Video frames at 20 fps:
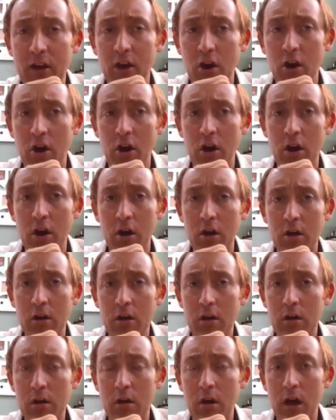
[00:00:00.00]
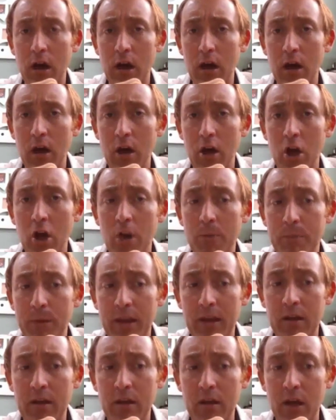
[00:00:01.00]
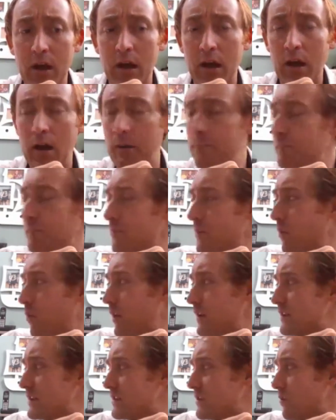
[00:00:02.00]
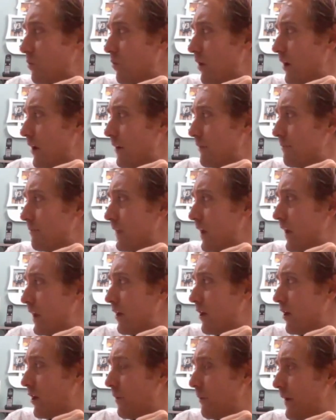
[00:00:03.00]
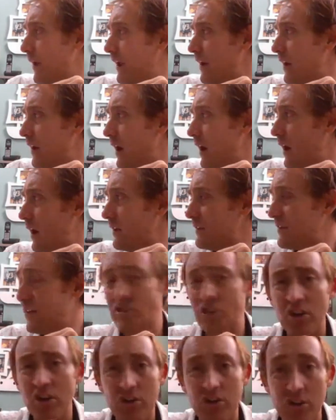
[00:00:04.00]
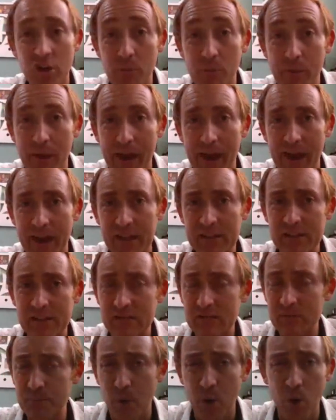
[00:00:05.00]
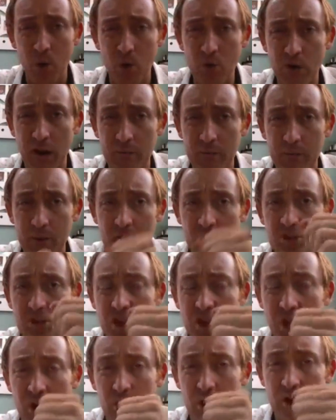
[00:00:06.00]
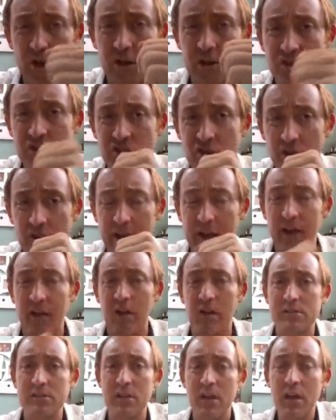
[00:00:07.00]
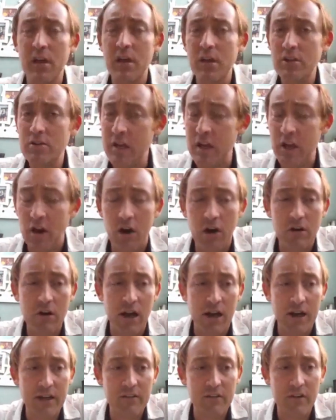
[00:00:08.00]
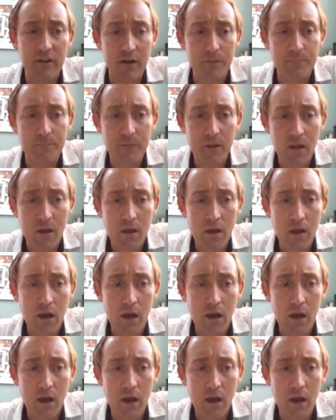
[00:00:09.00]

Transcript: that are urban, what's the word? Not urban, digital nomads, programmers, coders, traders. You get all kinds here.